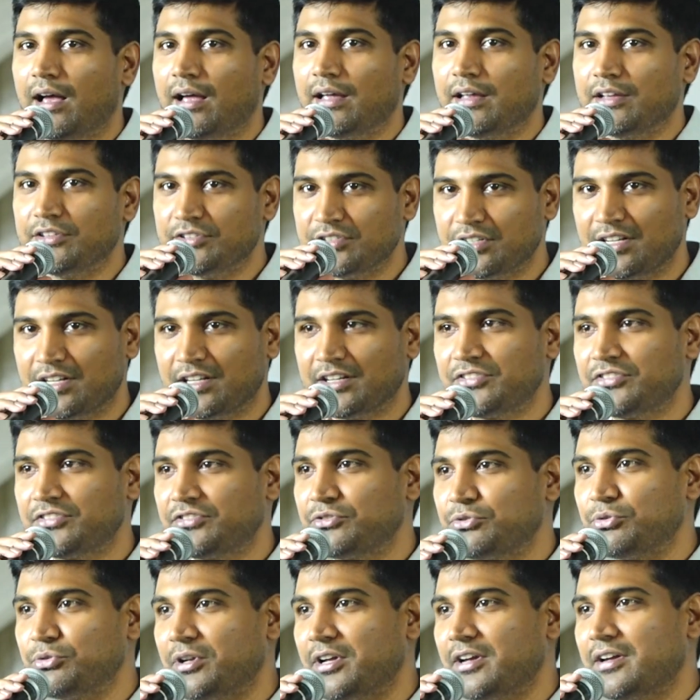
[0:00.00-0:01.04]
Engineers
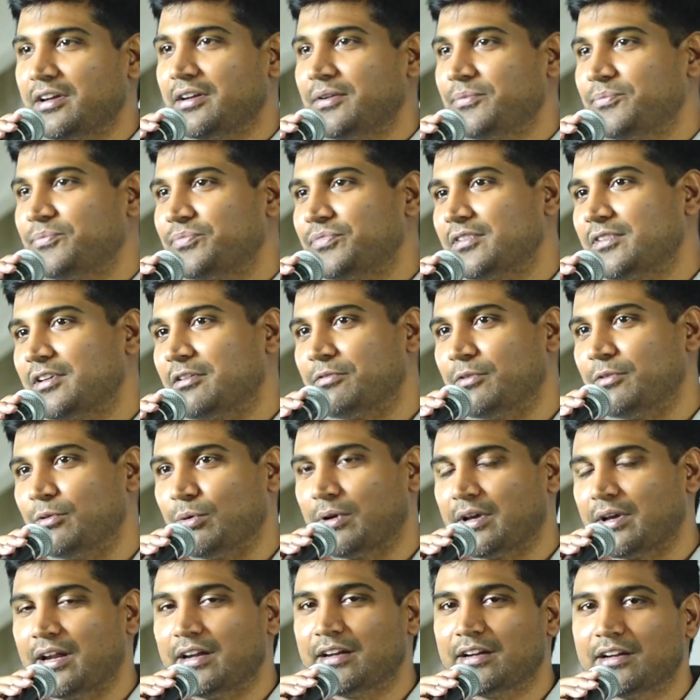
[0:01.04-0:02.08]
today, if you
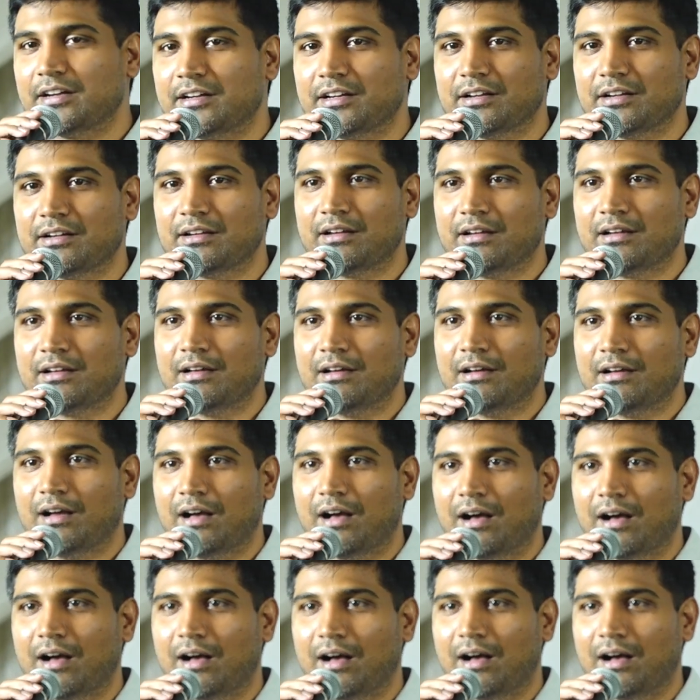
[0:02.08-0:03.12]
look at it,
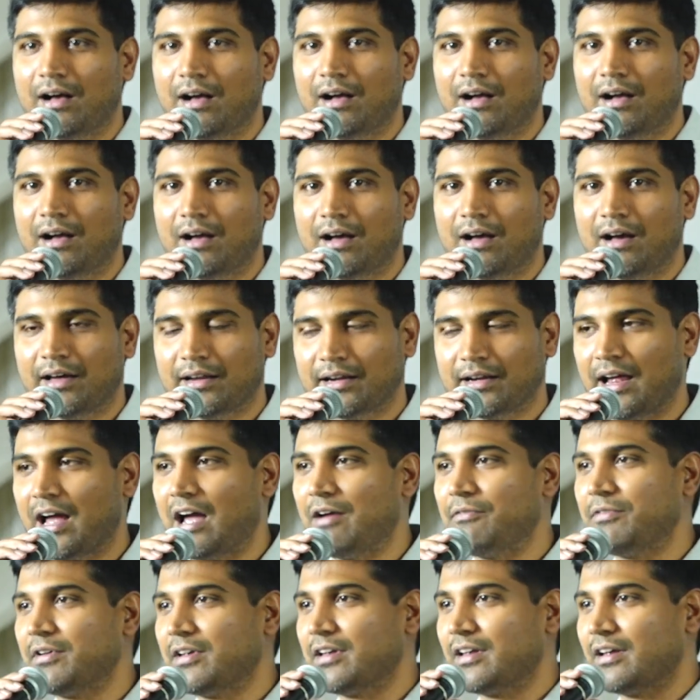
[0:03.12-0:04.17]
are
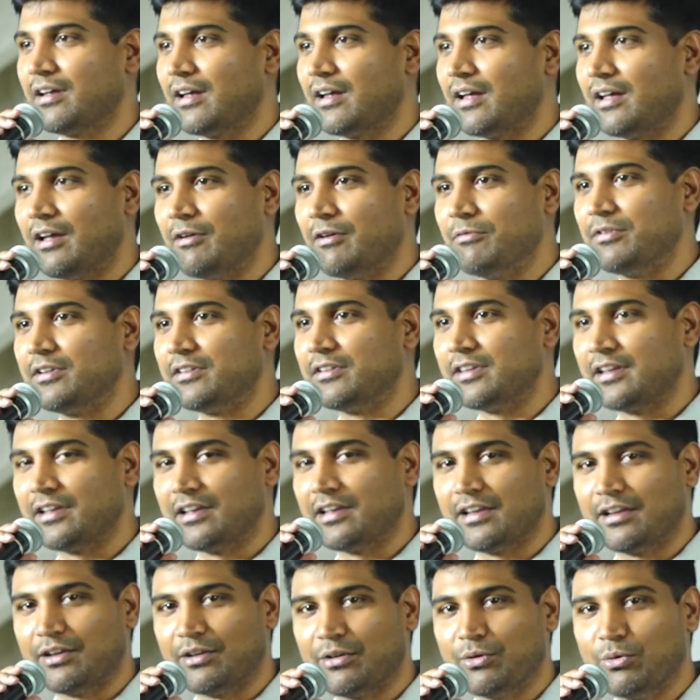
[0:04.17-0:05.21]
having
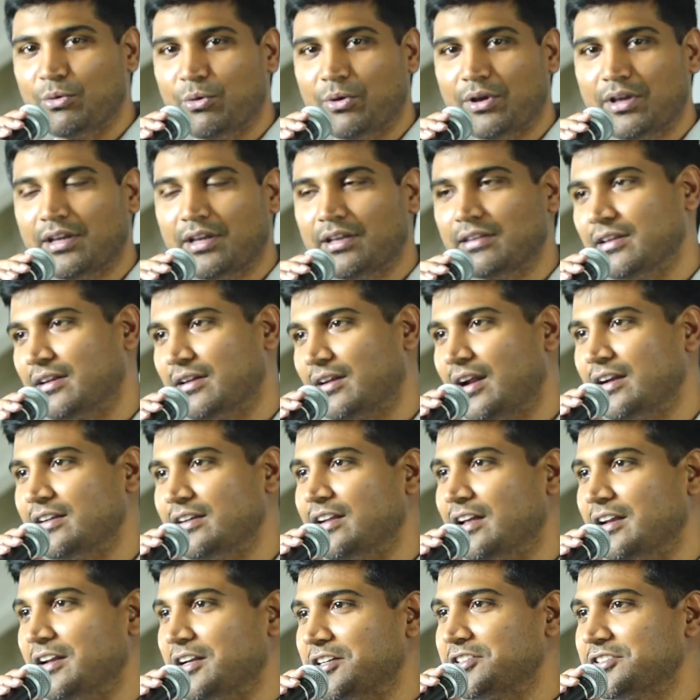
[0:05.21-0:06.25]
everything going in the right
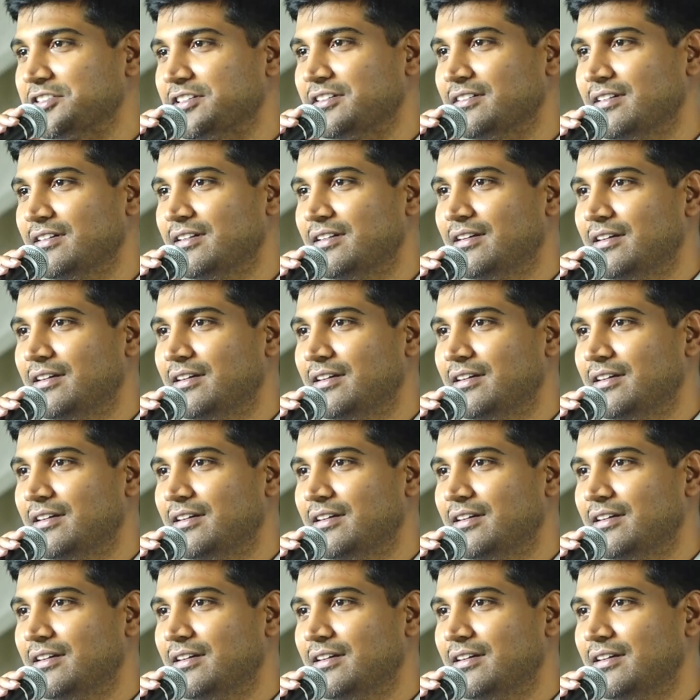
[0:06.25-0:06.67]
direction.